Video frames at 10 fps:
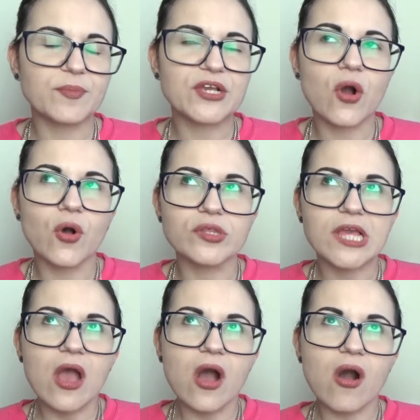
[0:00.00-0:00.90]

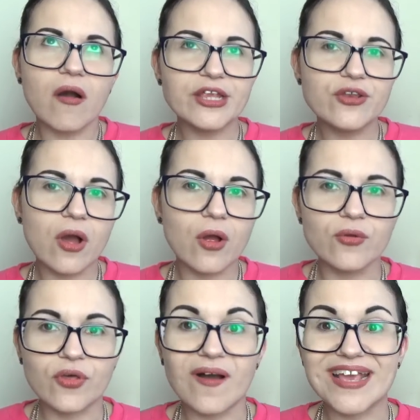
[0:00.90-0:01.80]
because I
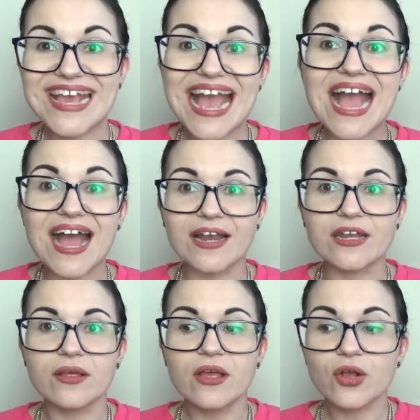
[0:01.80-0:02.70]
know that I
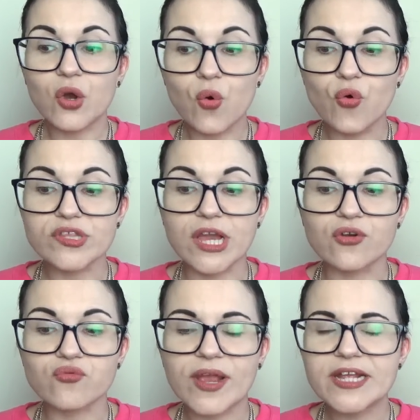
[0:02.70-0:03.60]
can cause a
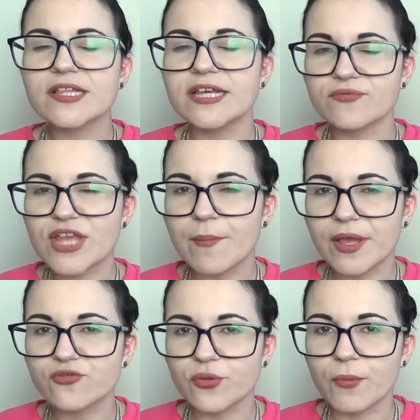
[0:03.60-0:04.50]
great deal of
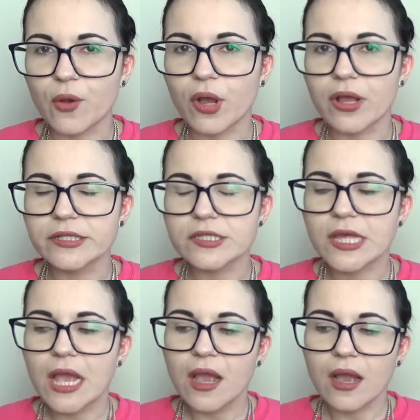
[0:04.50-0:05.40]
damage with my words.